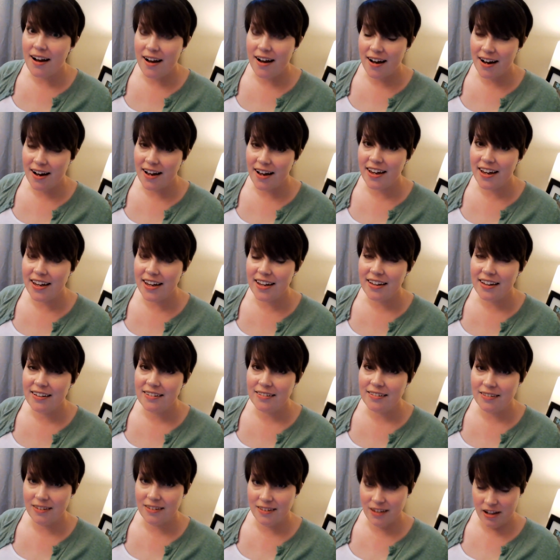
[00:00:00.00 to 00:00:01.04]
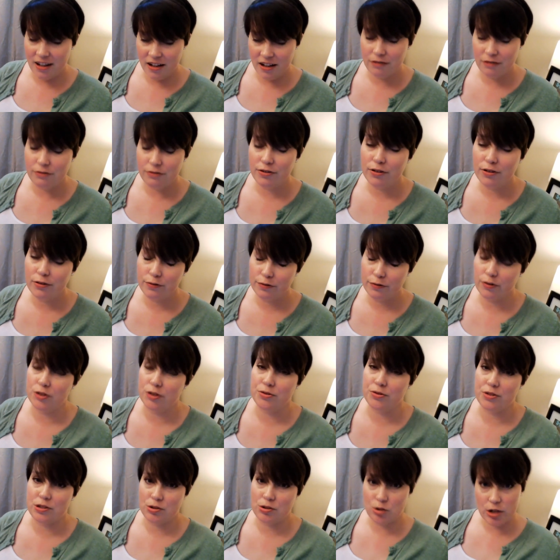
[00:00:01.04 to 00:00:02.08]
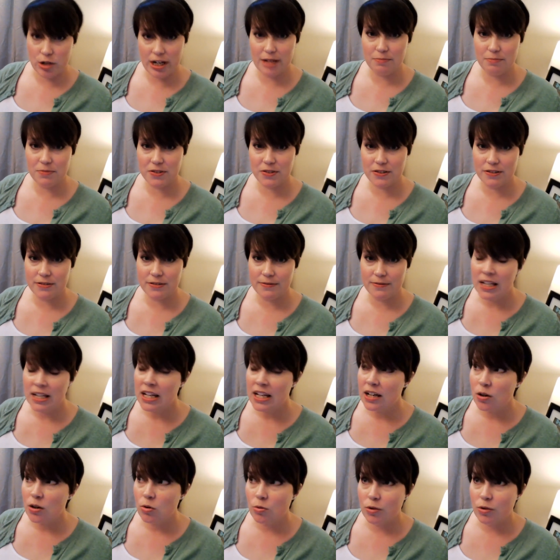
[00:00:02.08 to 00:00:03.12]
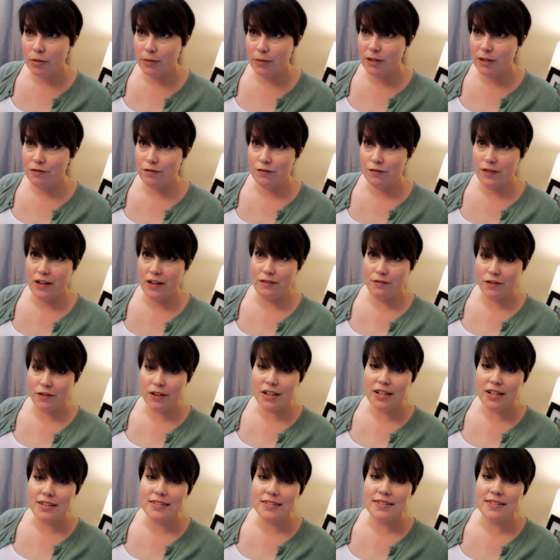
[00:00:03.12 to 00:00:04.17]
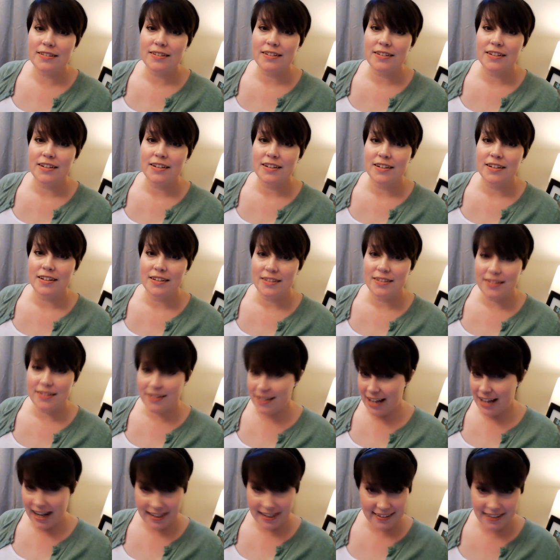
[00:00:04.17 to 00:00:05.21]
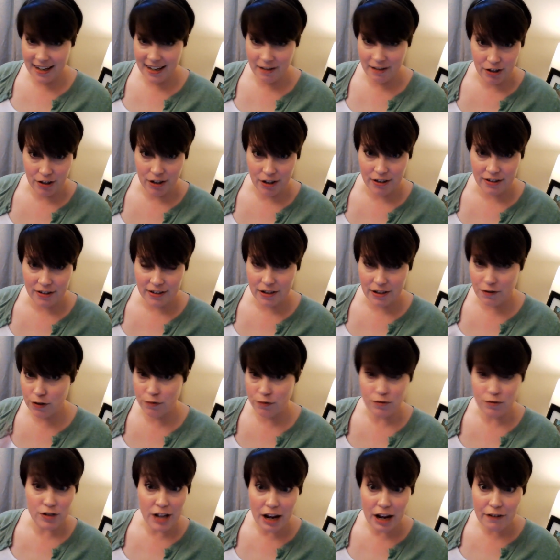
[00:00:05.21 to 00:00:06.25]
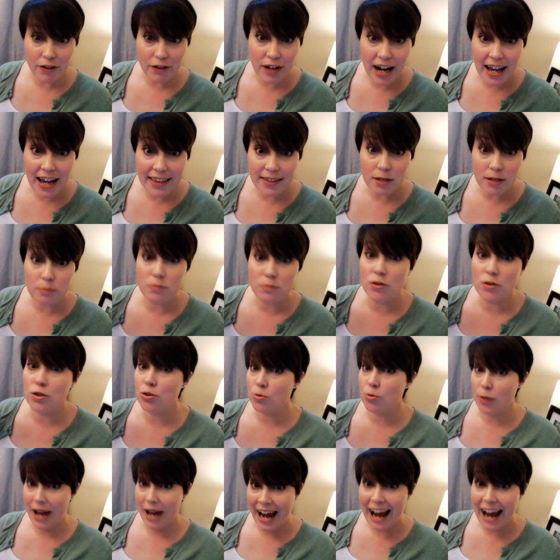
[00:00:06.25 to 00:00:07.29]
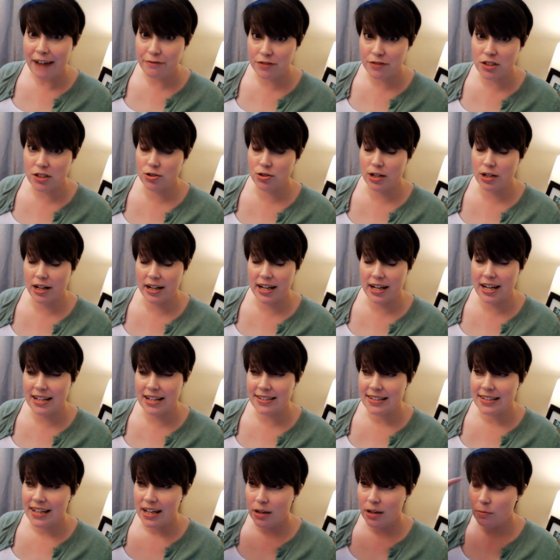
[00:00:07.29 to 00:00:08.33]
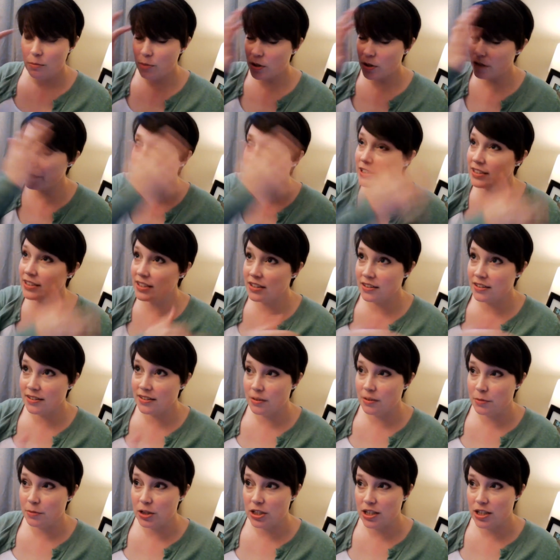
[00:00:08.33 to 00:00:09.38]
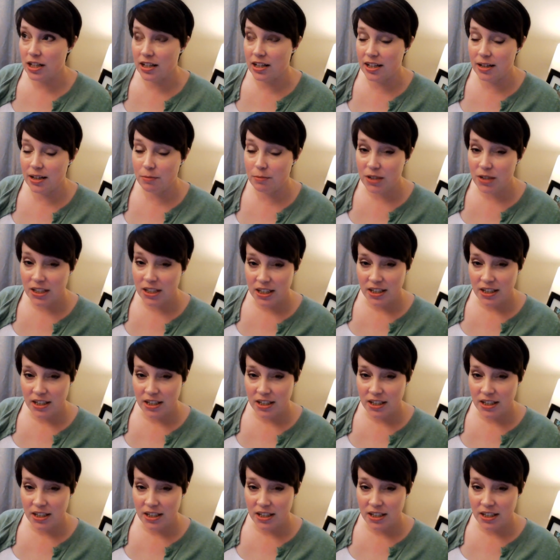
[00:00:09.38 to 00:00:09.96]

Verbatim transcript: I love frozen grapes. One of my favorite snacks ever. If you've never had them, you have to try it. Perfect in the summertime.